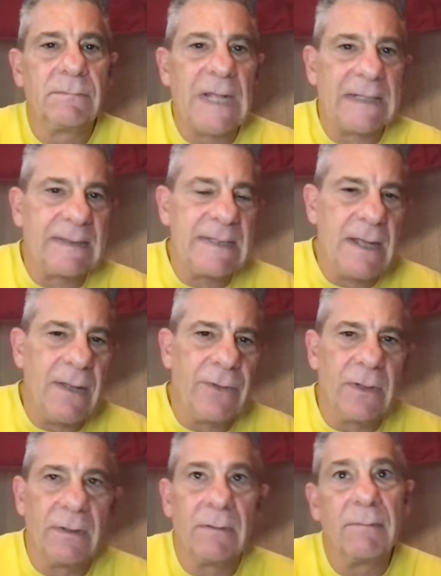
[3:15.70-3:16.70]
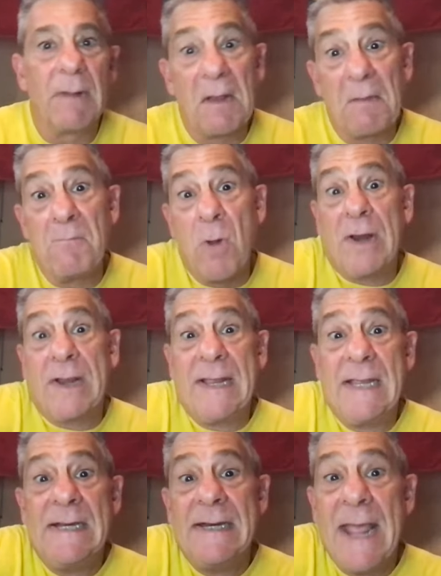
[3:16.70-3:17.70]
That's the other
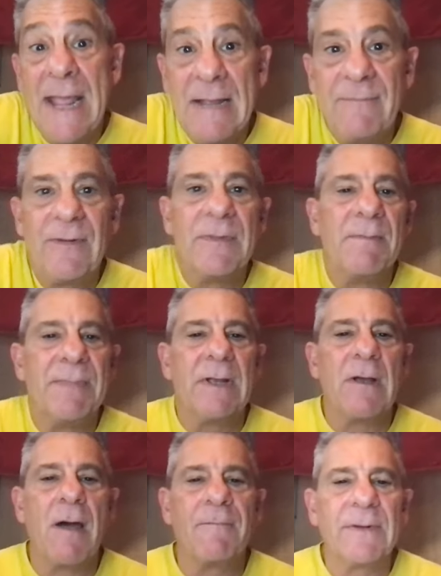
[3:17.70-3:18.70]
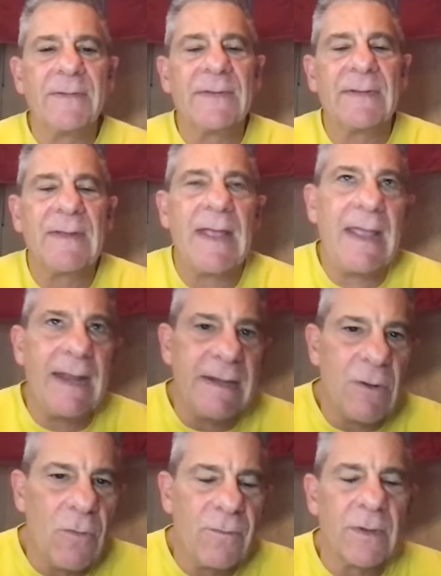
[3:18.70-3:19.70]
marquee name from the big conference that's
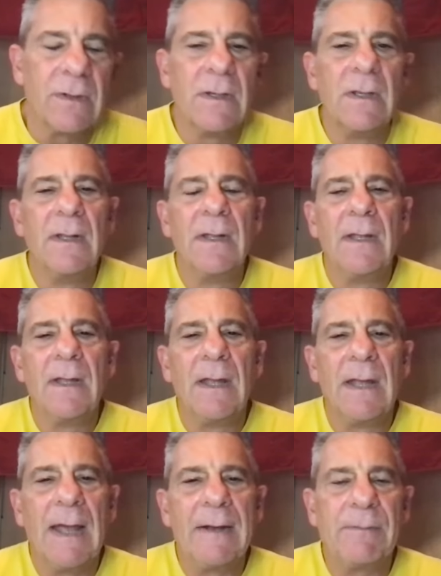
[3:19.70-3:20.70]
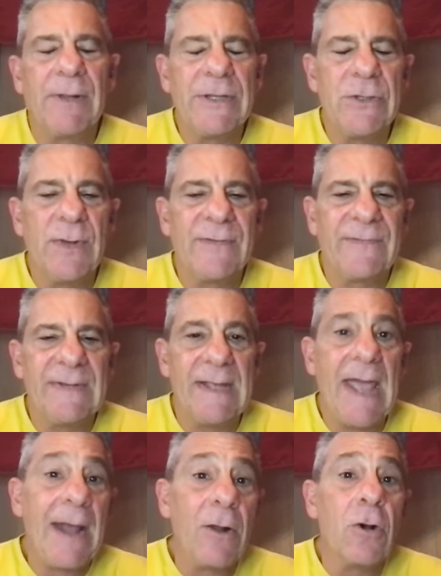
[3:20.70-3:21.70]
heading over to play
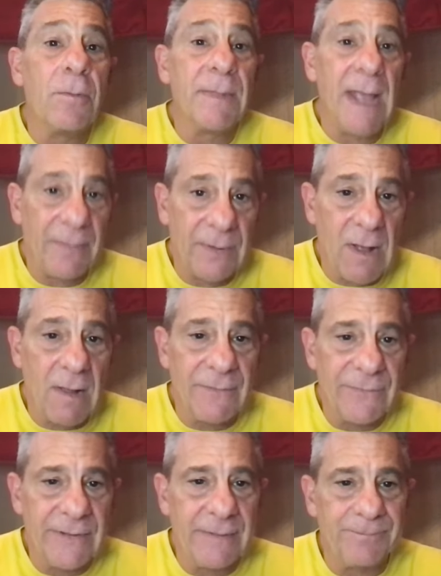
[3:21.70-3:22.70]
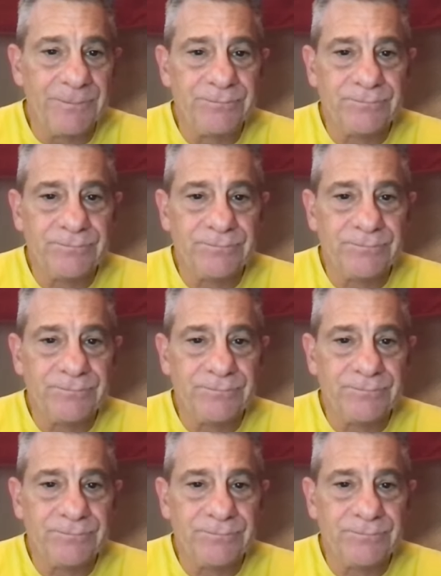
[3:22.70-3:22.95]
USC at home at the Coliseum.